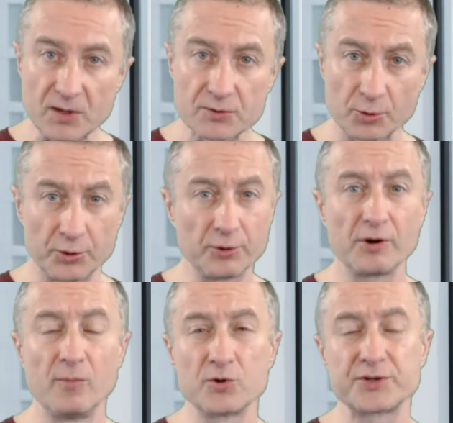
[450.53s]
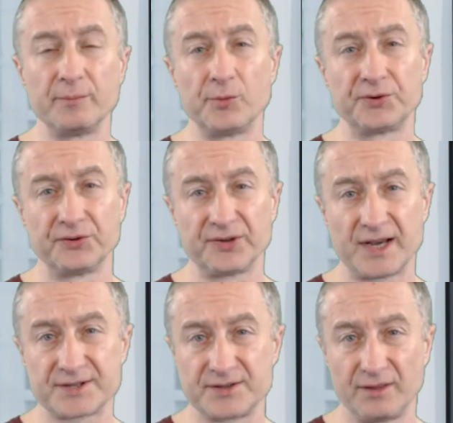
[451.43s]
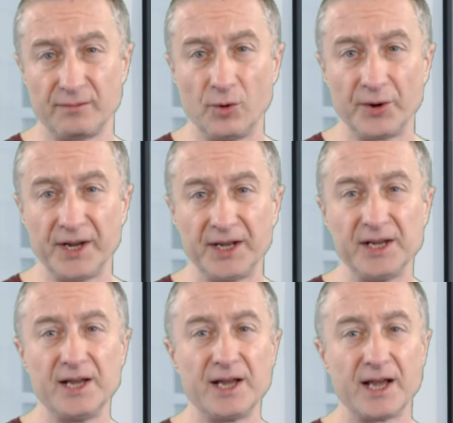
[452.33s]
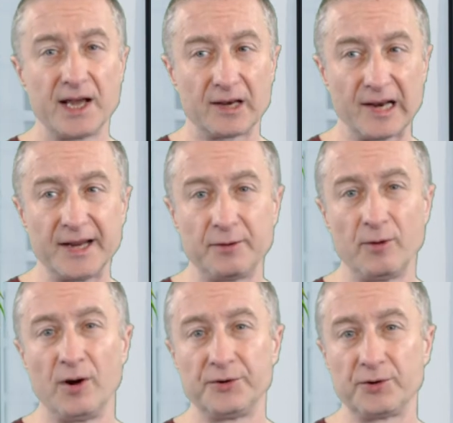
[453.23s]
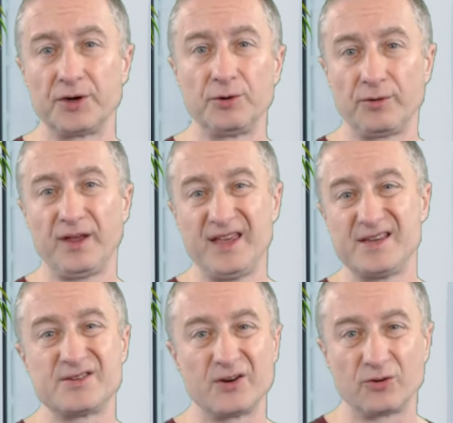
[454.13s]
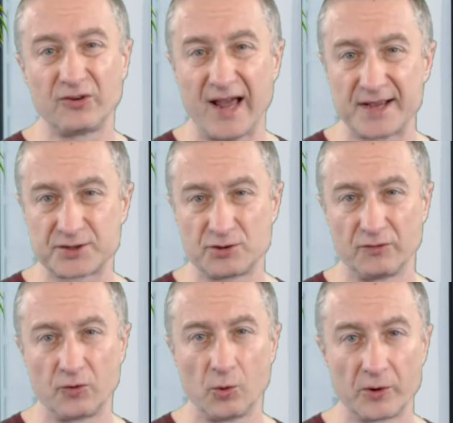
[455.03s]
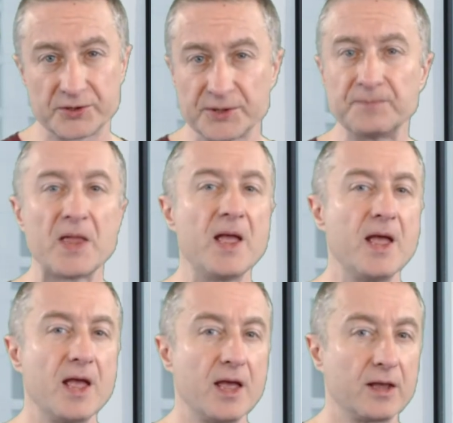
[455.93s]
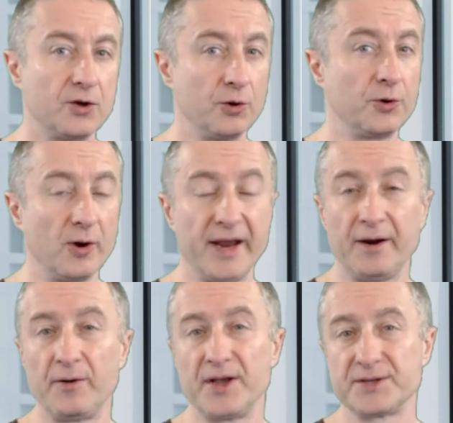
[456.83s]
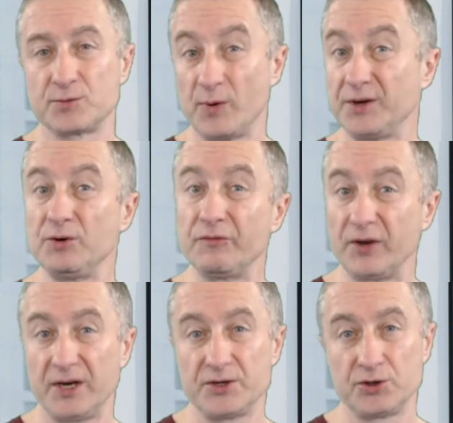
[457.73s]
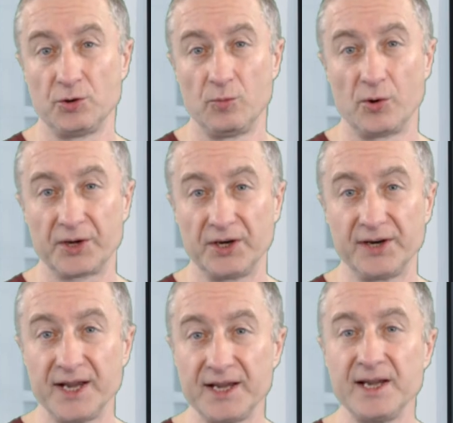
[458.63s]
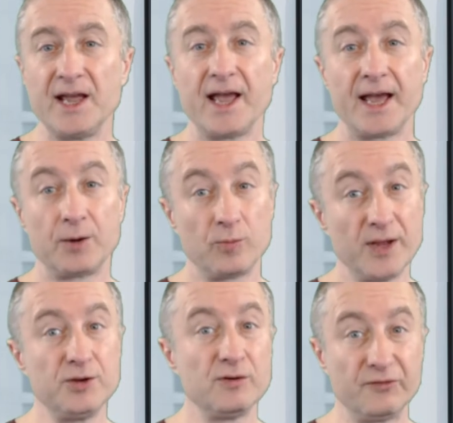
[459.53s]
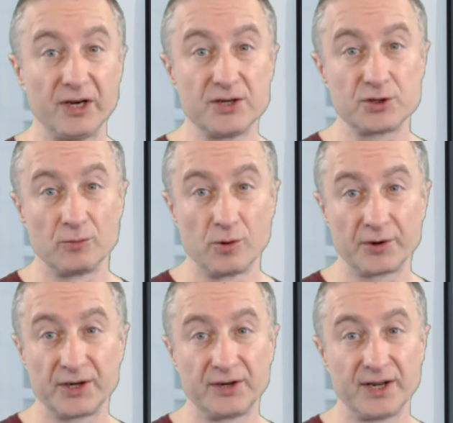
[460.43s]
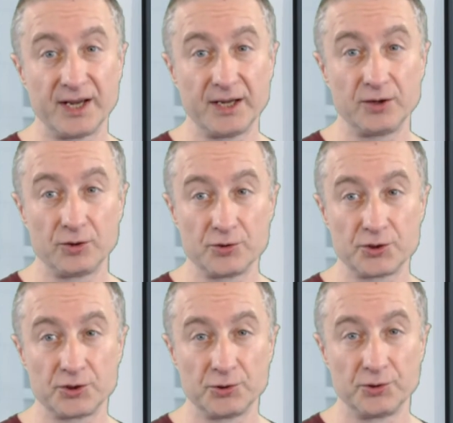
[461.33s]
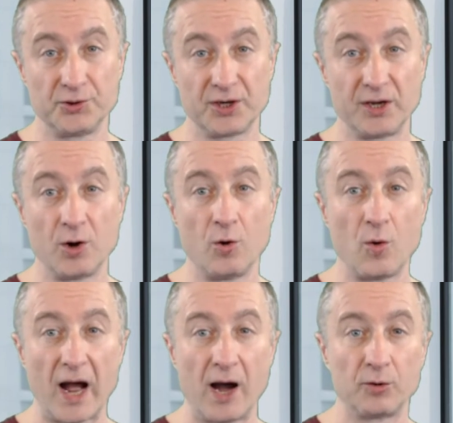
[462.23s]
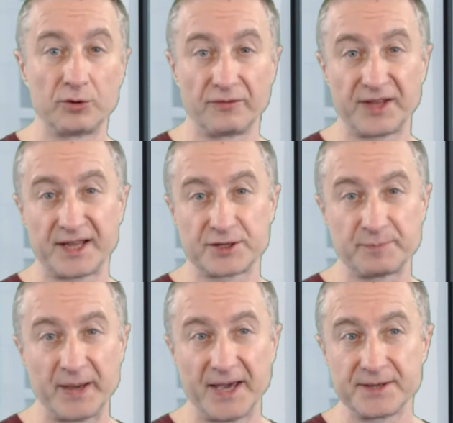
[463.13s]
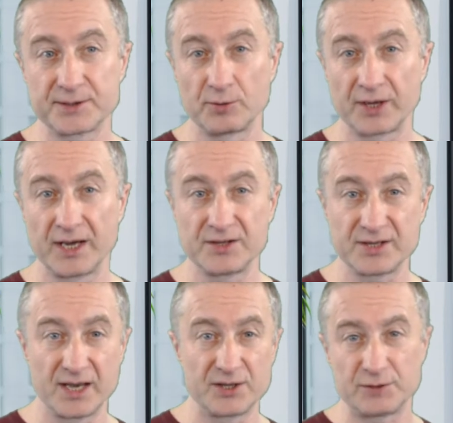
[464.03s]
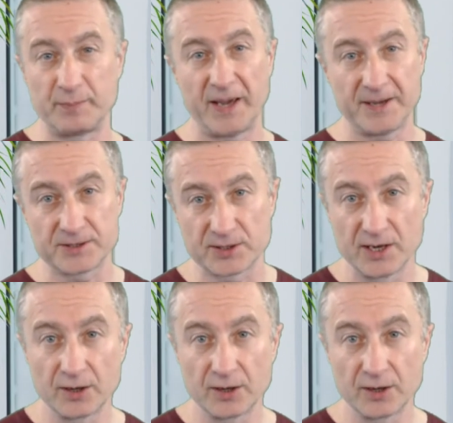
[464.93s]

So do your most important tasks in the morning, and later on you can do the easier tasks, of course. Do your errands when you finished your working day, and when you finished your working day, you should go out of that space, okay? Change space.